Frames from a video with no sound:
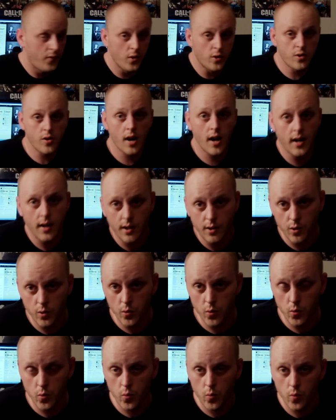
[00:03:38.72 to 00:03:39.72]
if you're trying to
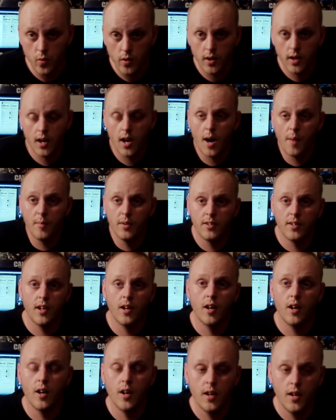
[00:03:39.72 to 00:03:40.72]
do
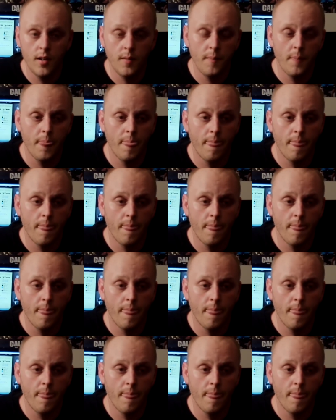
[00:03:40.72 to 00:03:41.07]
commentary,